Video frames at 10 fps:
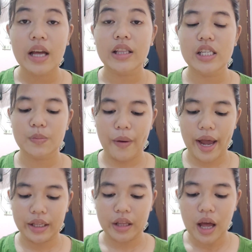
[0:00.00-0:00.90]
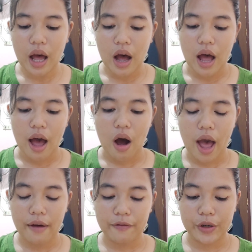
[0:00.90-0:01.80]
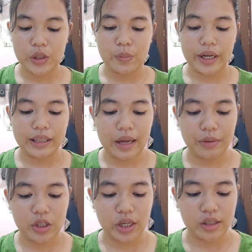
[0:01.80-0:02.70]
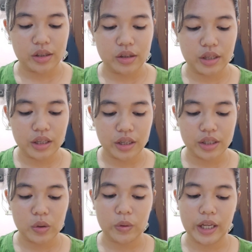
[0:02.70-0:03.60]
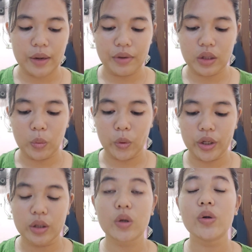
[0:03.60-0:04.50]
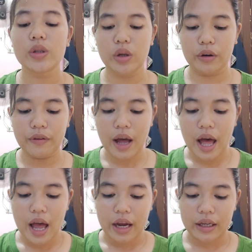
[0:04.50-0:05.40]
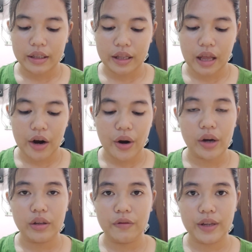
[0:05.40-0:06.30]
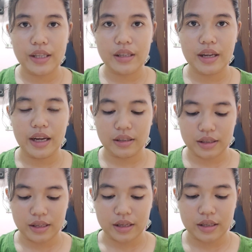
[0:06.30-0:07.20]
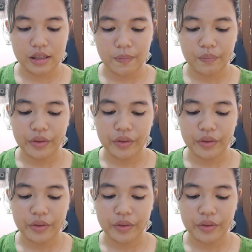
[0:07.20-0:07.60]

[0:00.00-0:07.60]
Despite efforts by climate change deniers to claim that the world cooled off in around of 1986,